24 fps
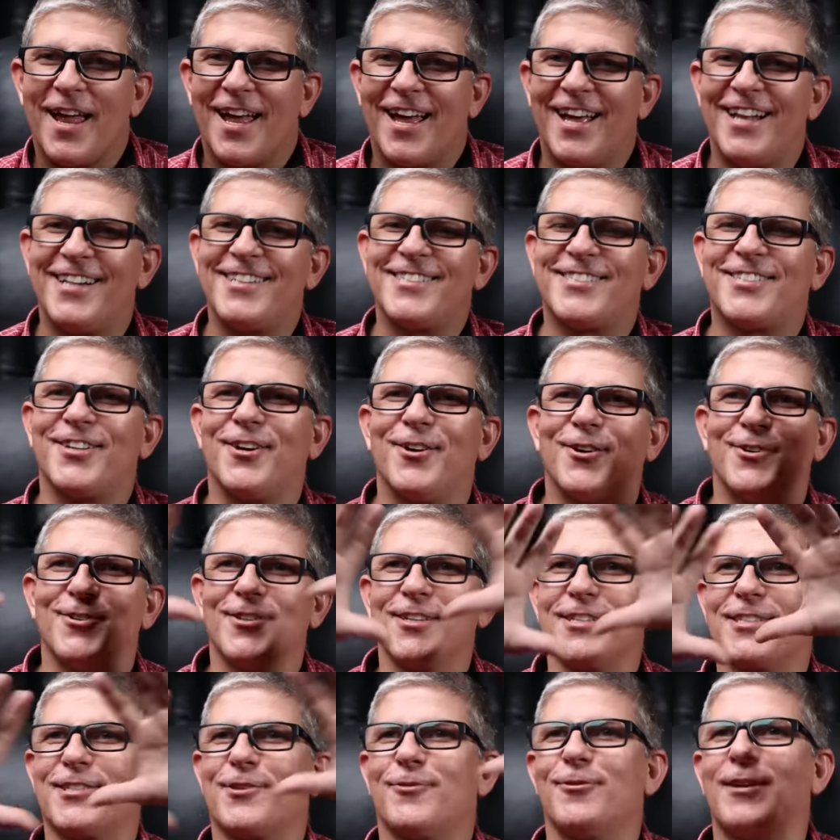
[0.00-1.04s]
And so
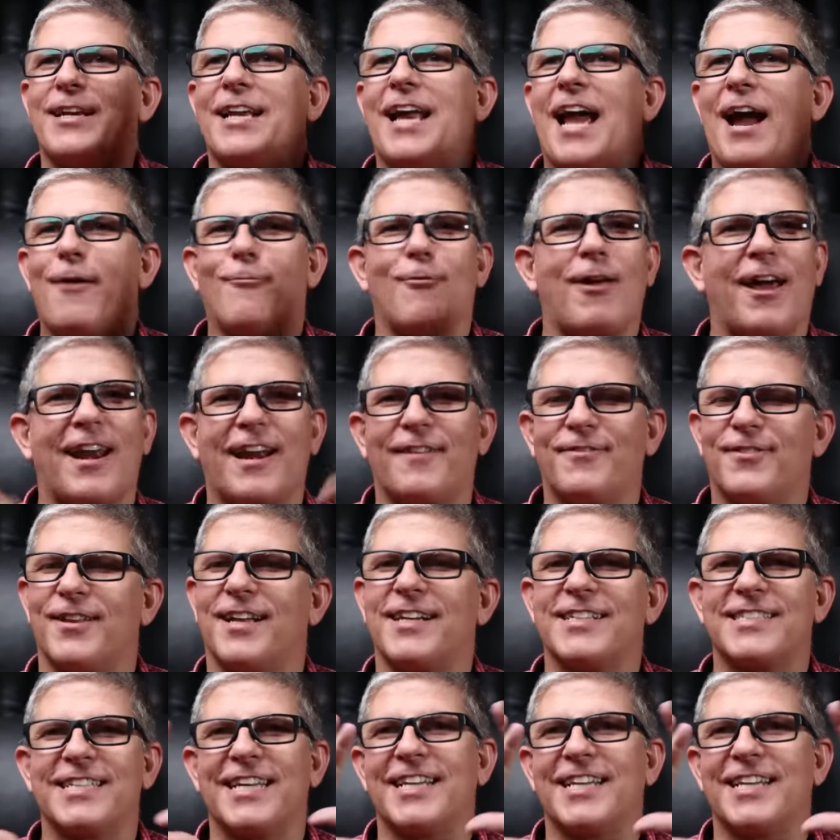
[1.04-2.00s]
the screen, right after that